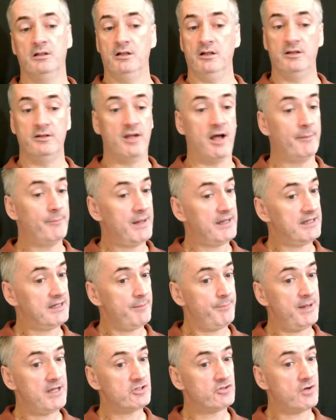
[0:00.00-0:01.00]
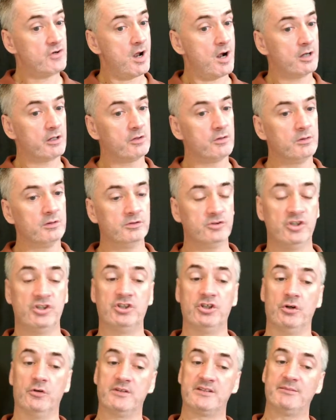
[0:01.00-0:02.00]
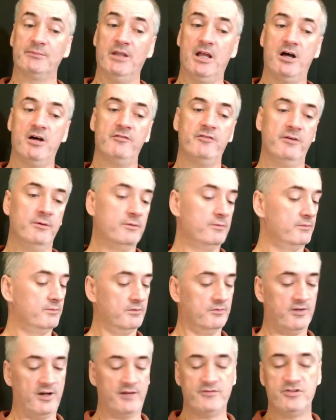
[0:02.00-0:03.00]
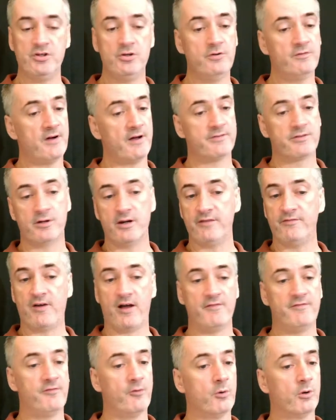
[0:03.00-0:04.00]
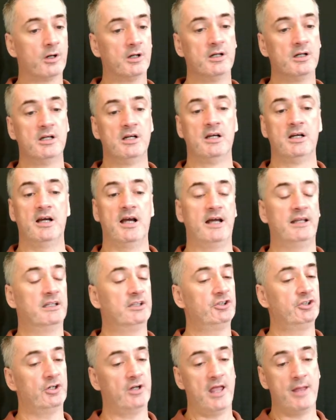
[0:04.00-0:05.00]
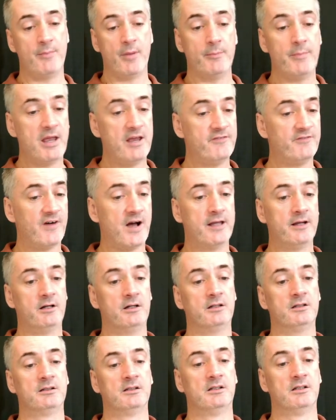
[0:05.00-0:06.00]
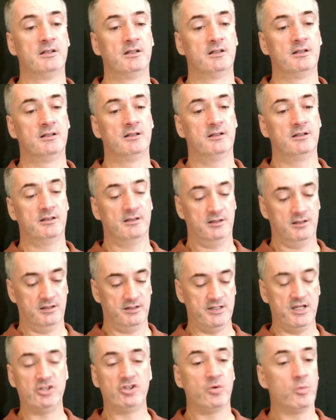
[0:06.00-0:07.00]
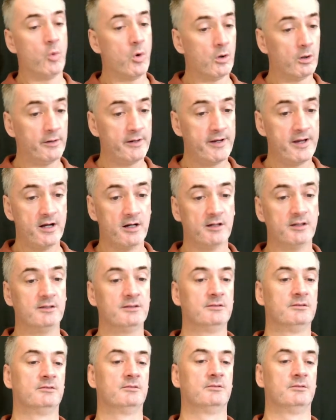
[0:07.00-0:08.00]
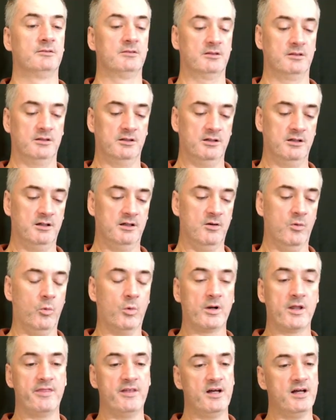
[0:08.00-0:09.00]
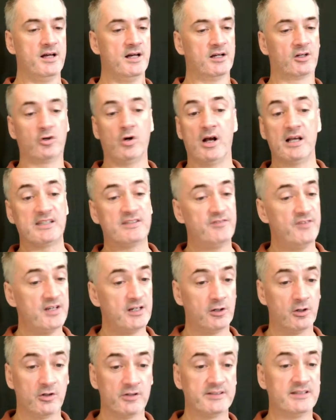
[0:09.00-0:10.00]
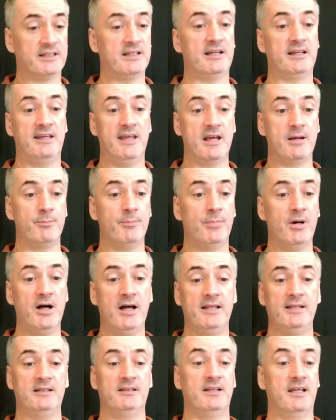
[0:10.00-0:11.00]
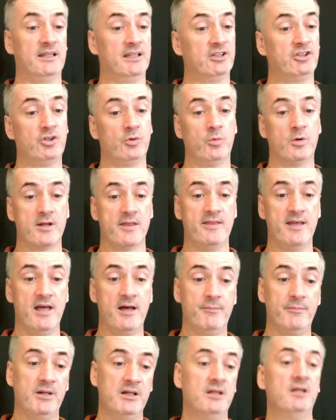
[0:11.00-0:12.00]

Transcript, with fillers: not making it patriarchal, just showing some love. five two, five three, five four, unless you're an M M A fighter, ninja warrior, one of the CrossFit girls that can kick butt, unless you're one of them,